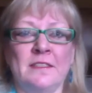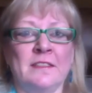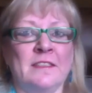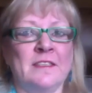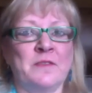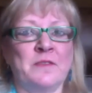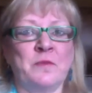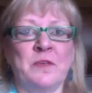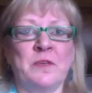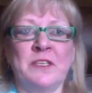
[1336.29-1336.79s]

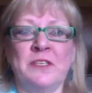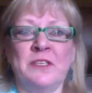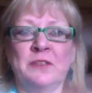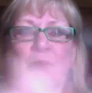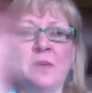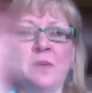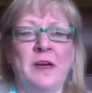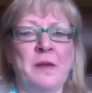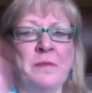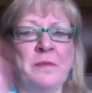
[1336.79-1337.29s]
Because what are
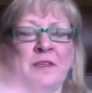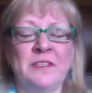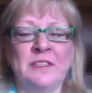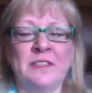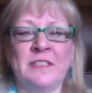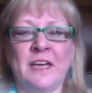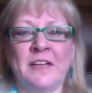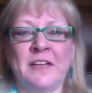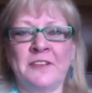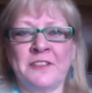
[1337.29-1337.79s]
you, $1
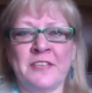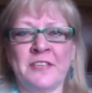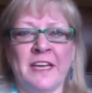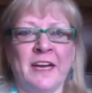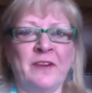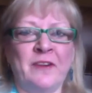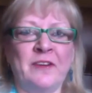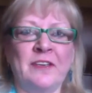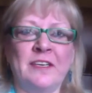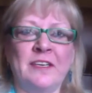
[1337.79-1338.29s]
million an
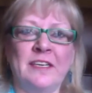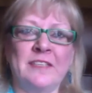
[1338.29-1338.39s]
hour?